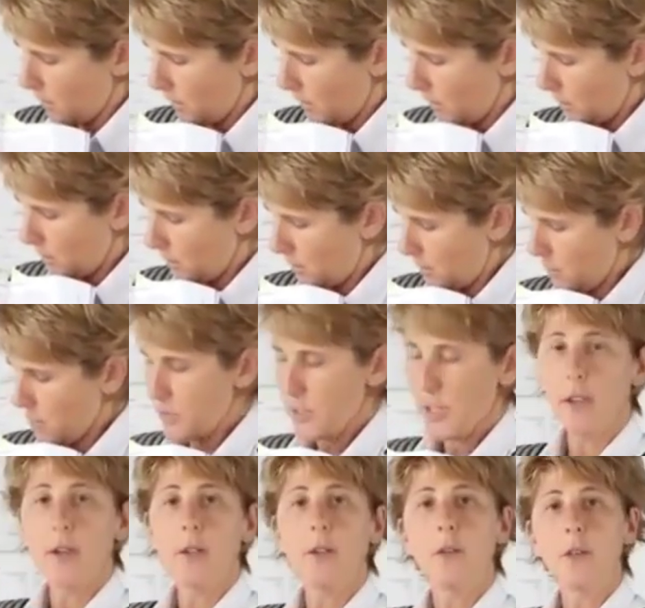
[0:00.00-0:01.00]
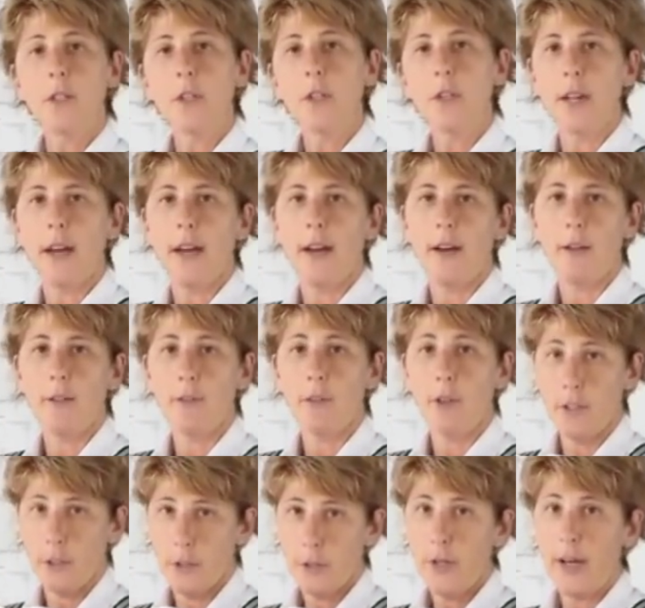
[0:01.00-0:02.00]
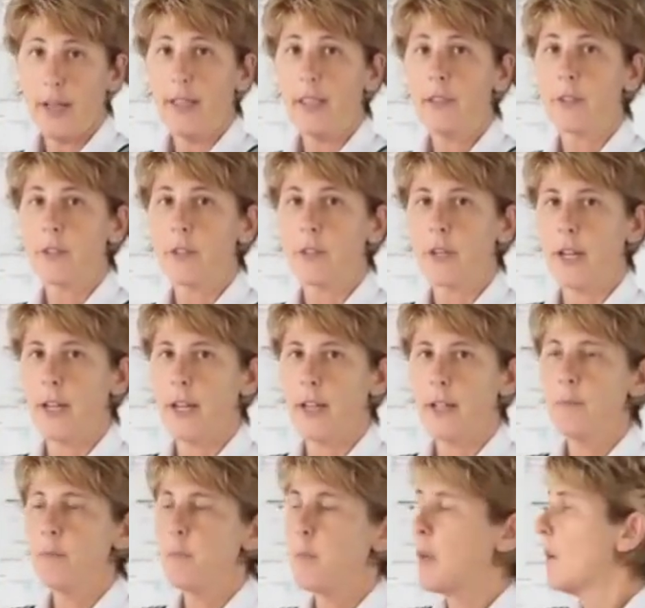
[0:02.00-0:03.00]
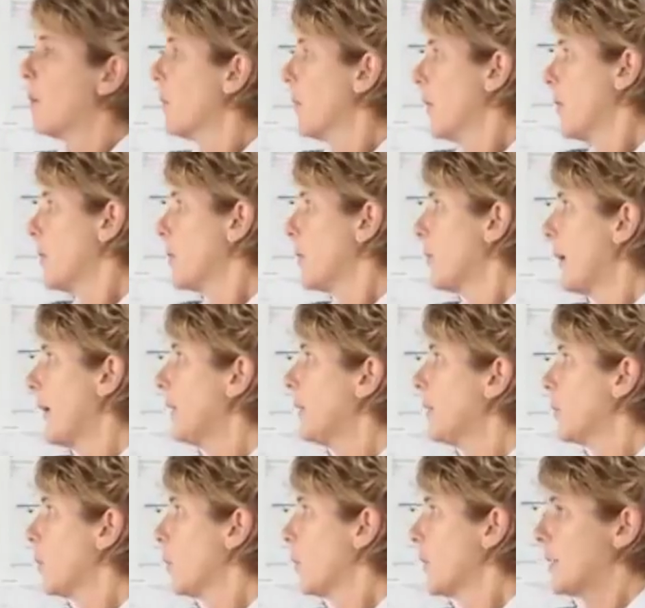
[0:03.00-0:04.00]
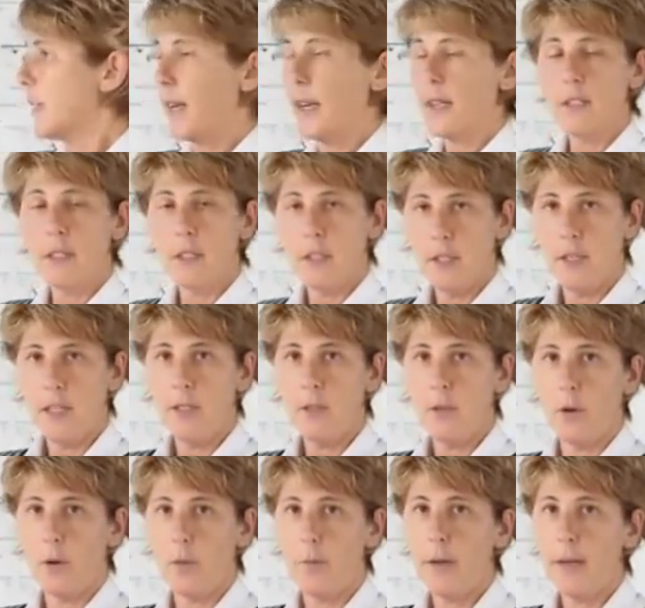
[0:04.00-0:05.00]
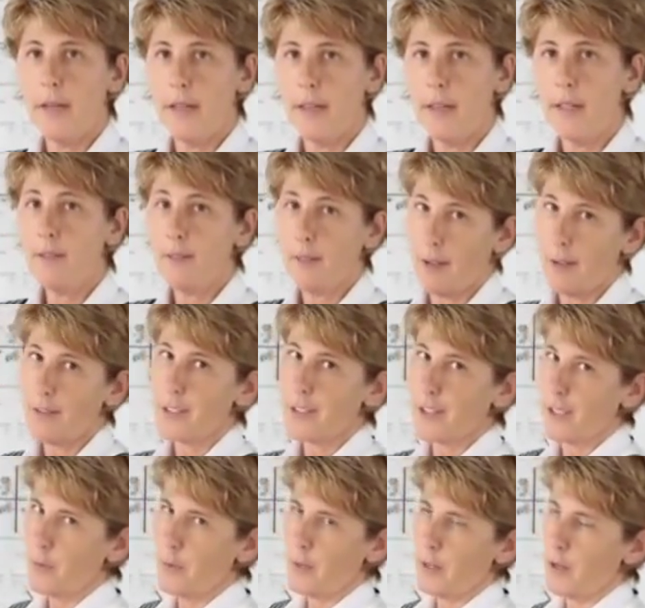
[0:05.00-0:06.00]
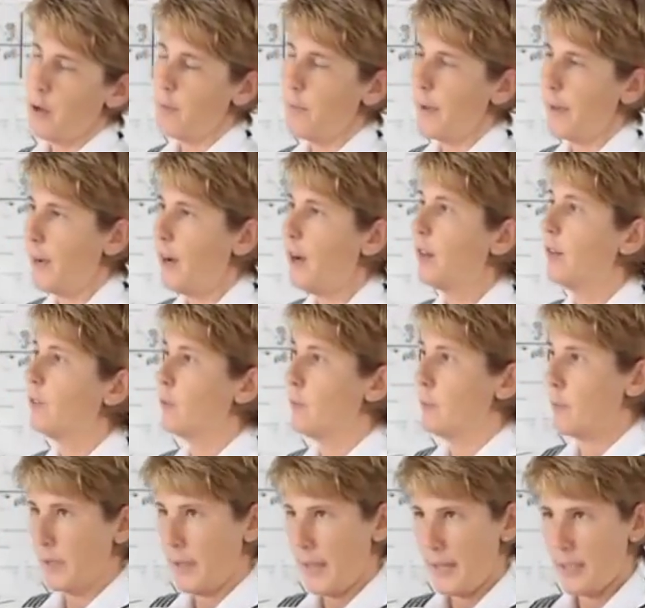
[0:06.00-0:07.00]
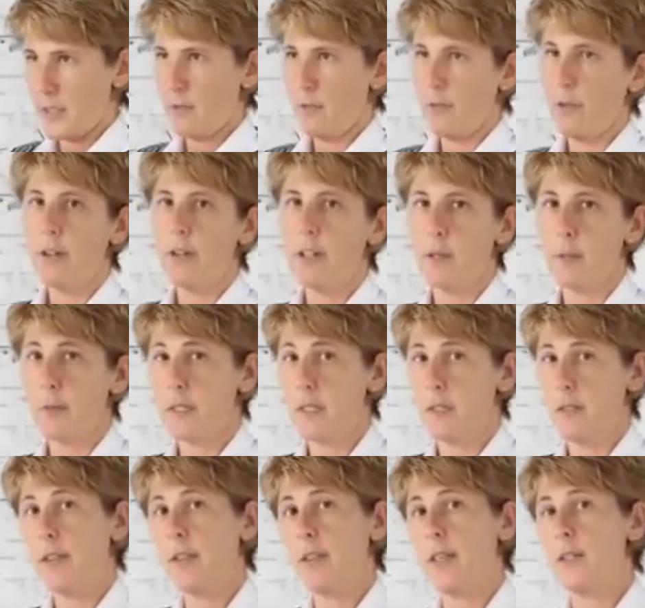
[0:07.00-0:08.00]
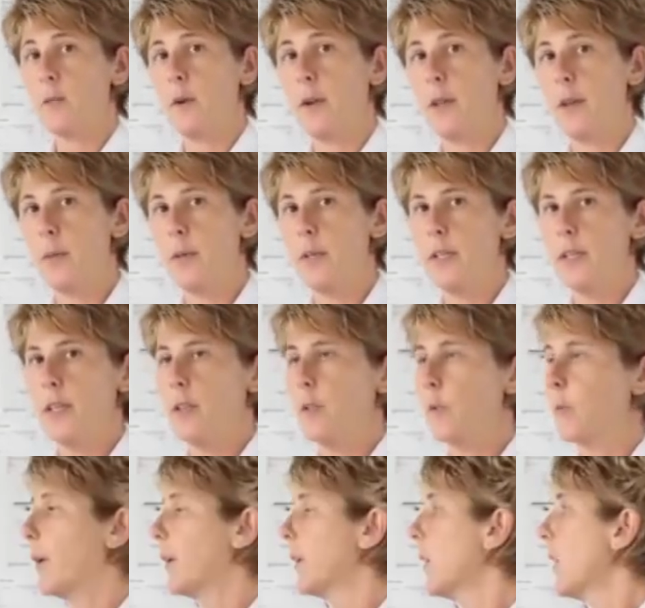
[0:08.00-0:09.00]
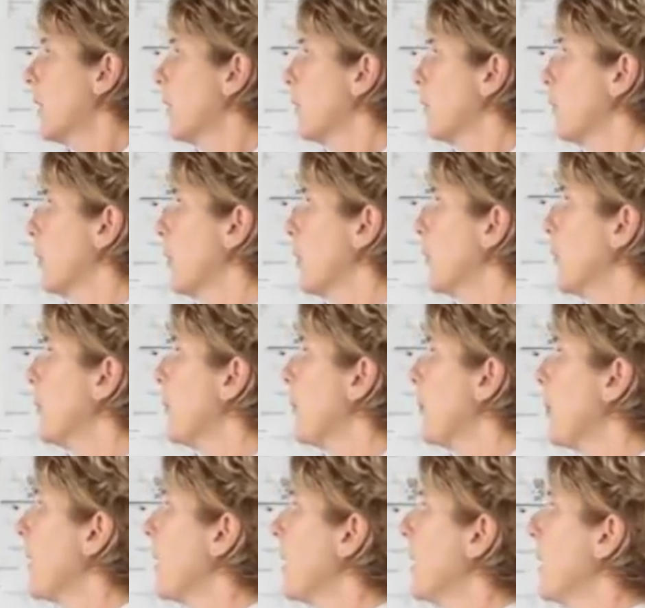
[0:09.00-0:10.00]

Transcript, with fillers: And also, you could have a do not enter sign. But those are mandatory signs that you need to obey. Obviously, you want to obey all of them, but that's very specific. That's why they put it in the red color for you.